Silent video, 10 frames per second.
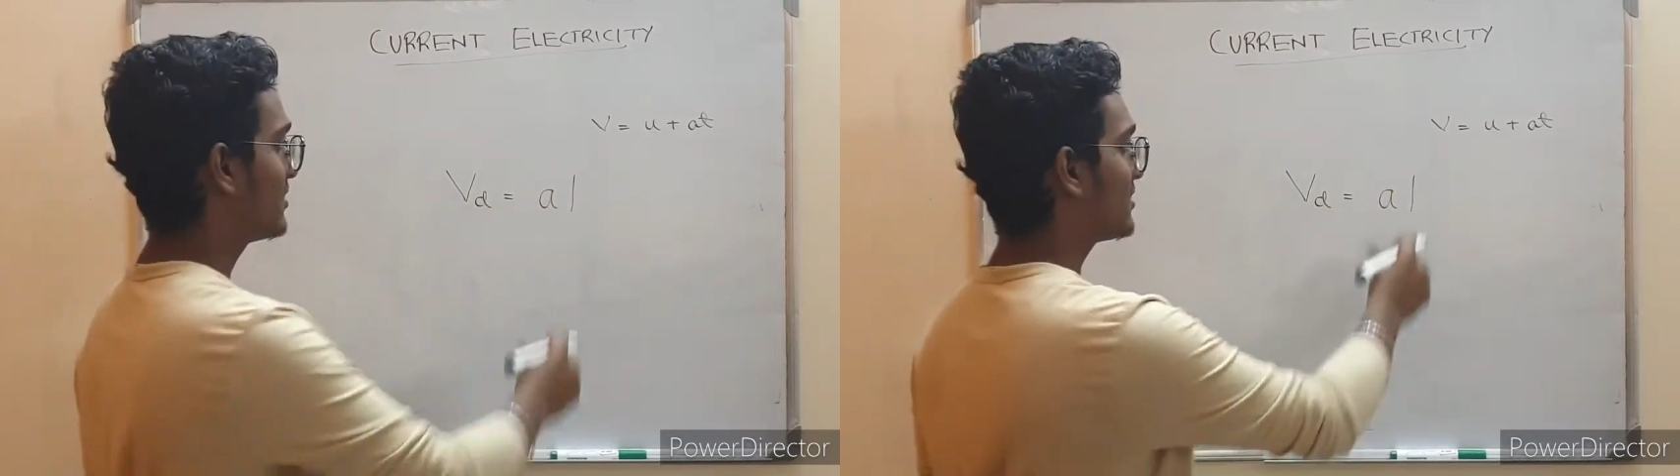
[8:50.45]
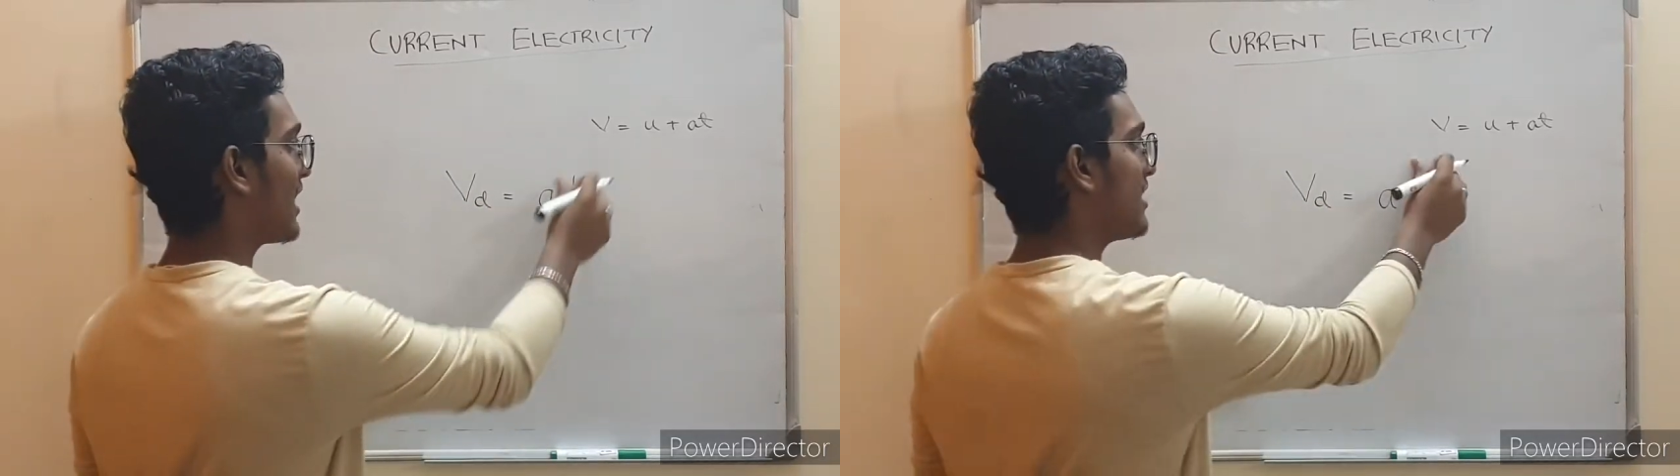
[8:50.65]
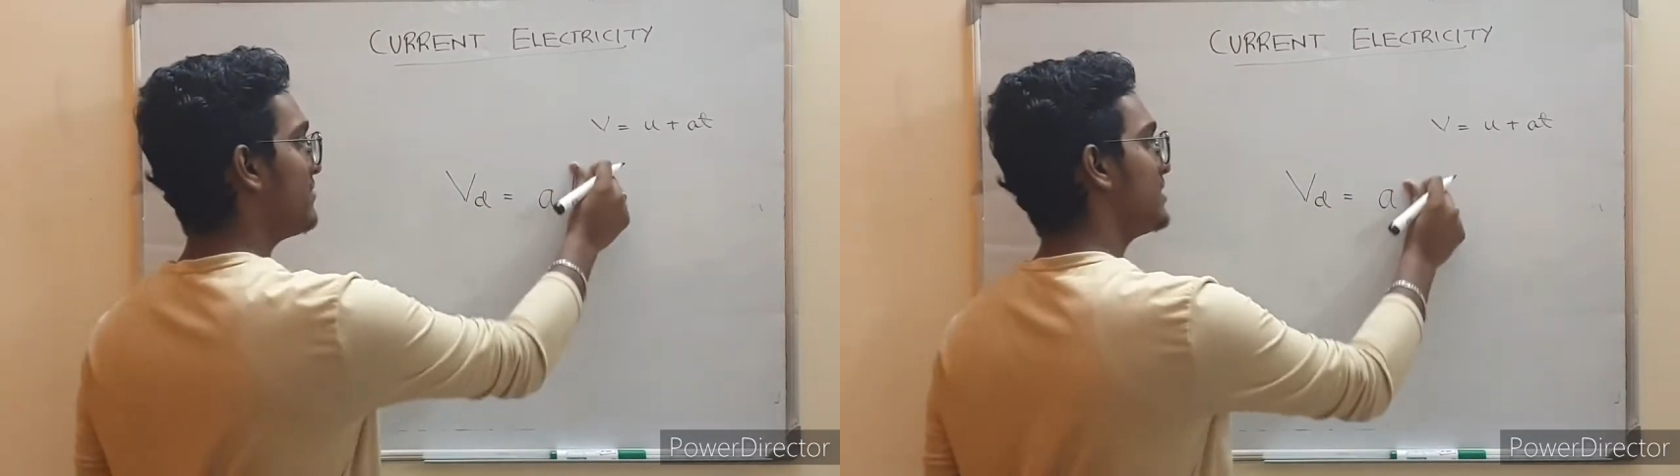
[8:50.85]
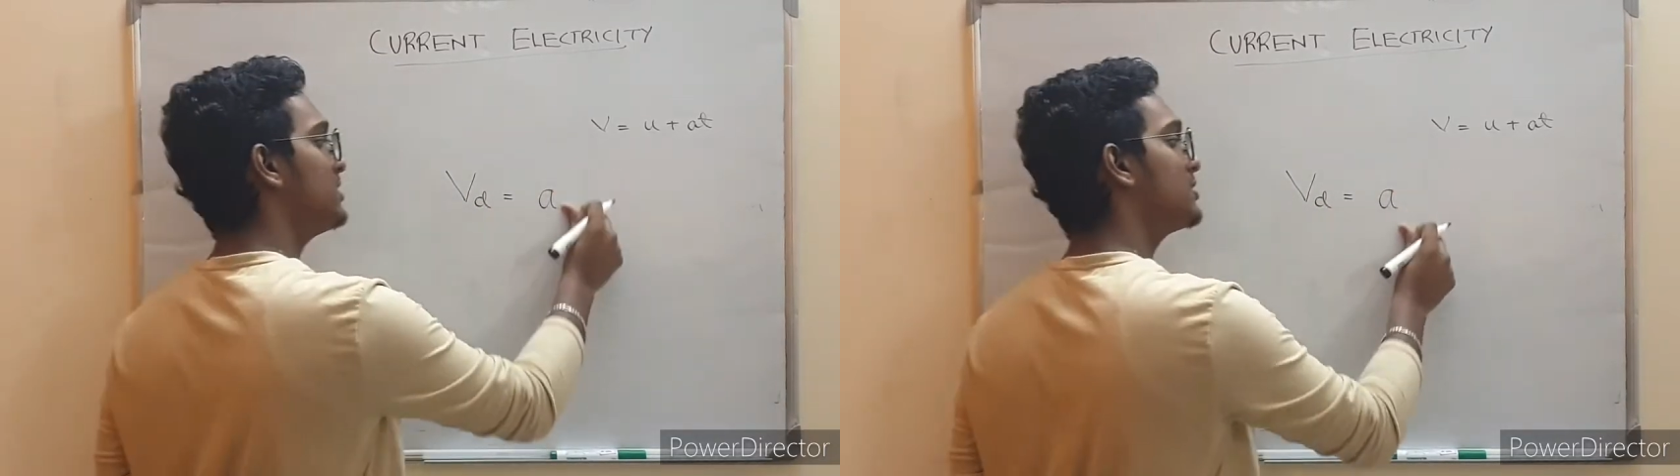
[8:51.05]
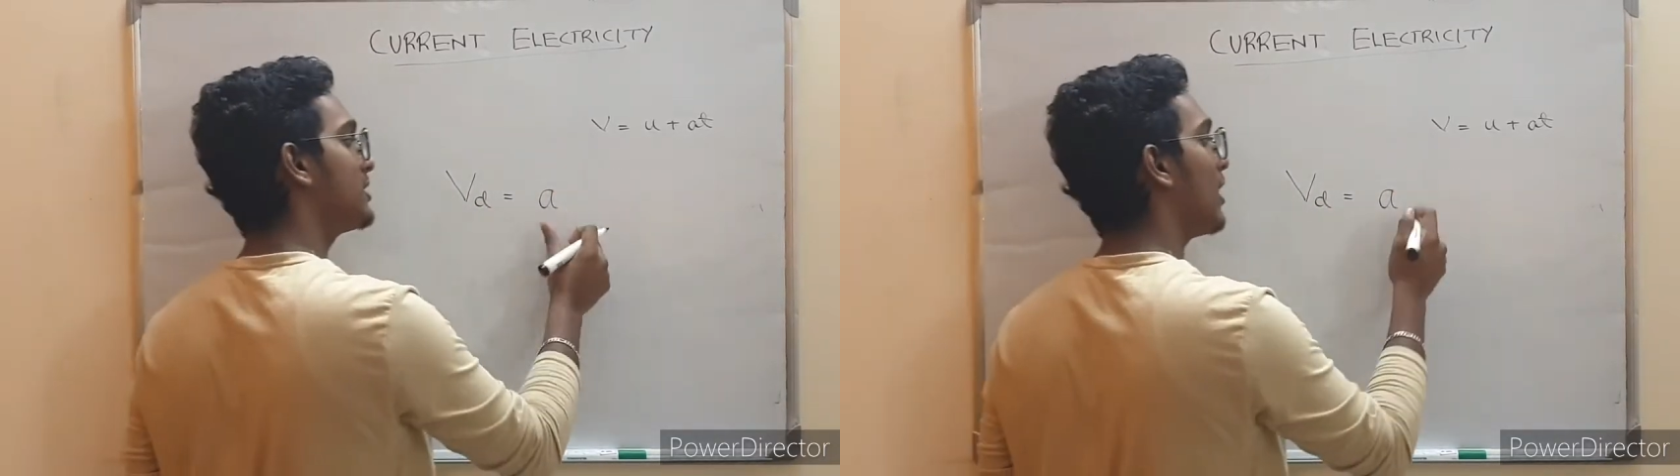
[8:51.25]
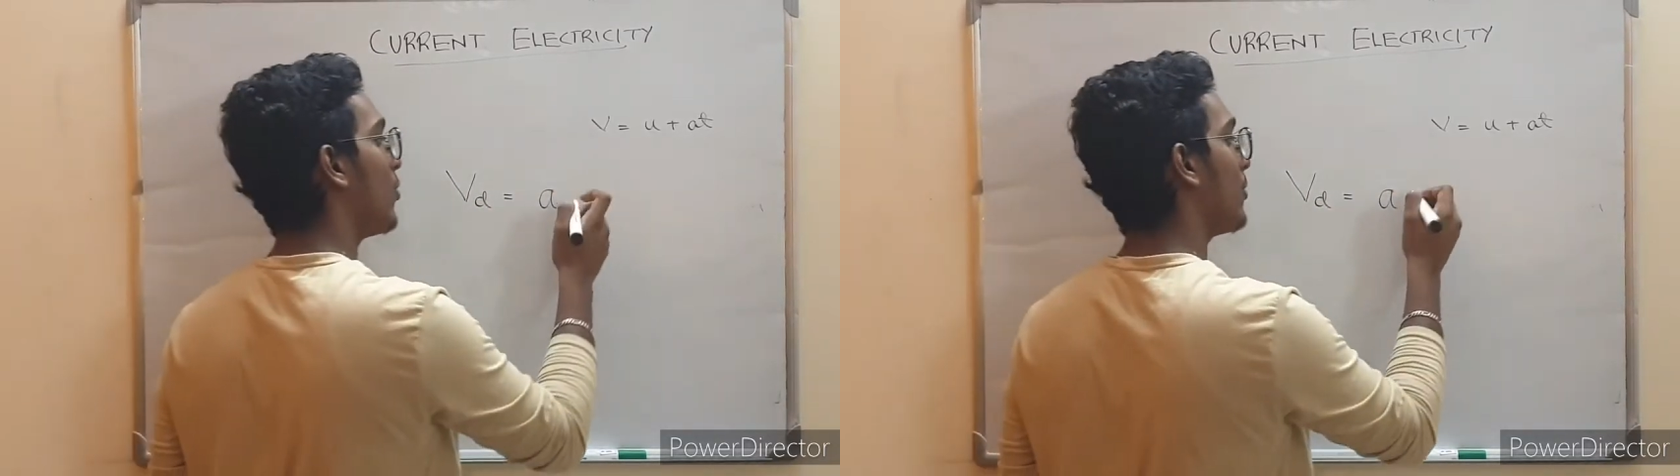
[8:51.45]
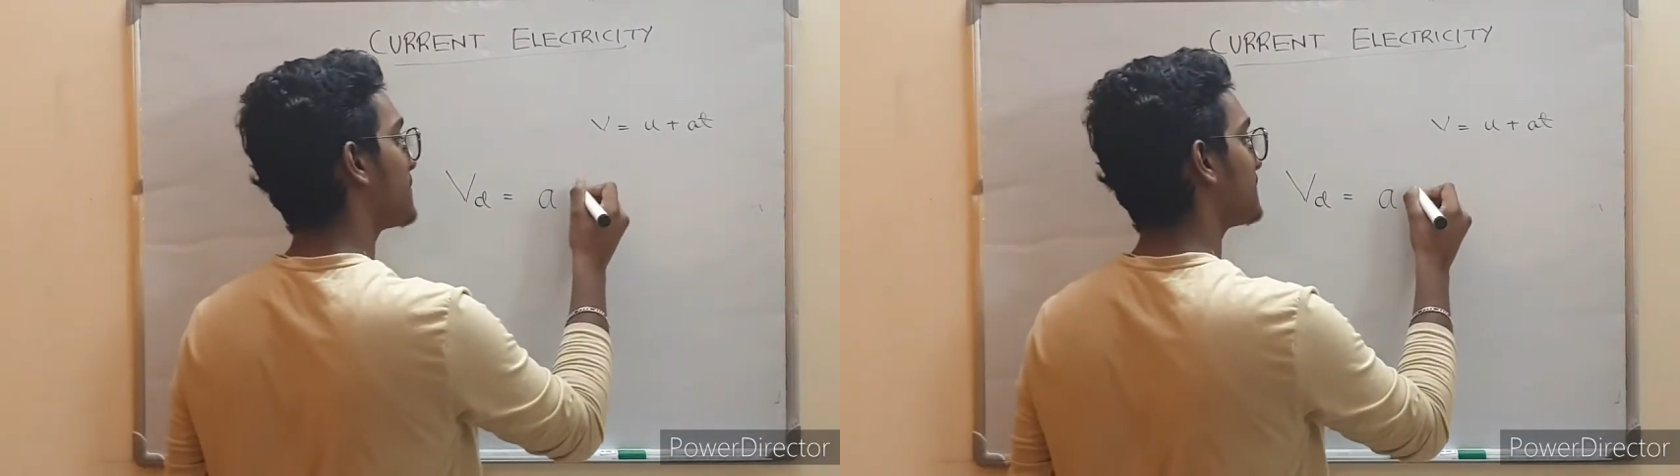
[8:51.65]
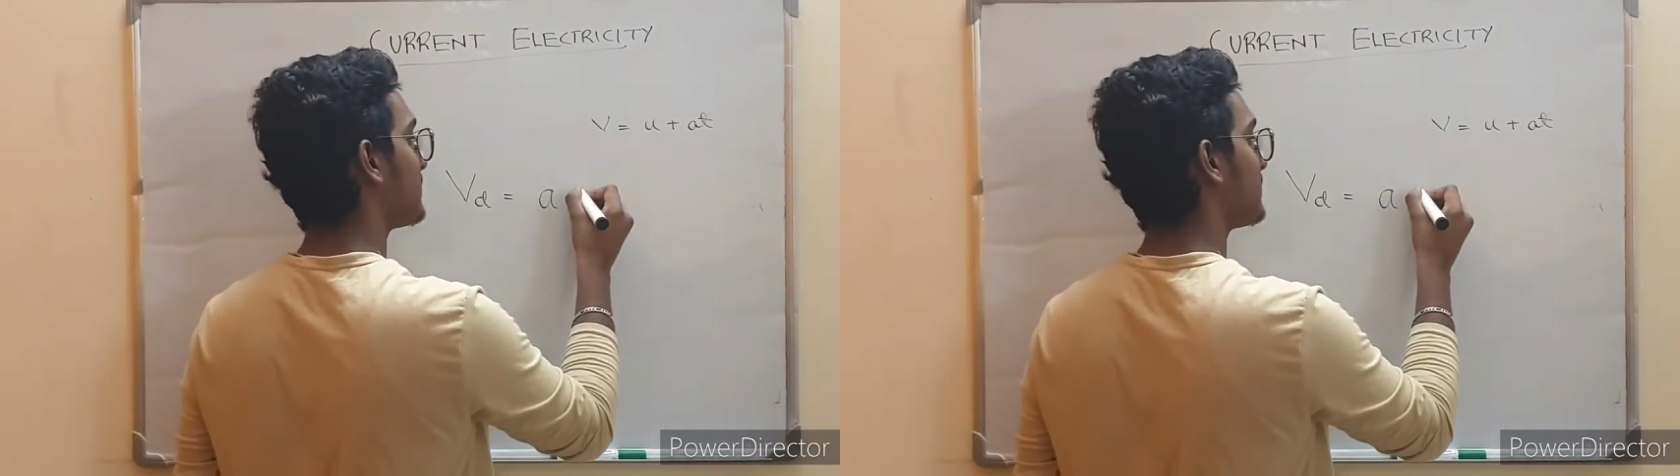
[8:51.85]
Time is tau.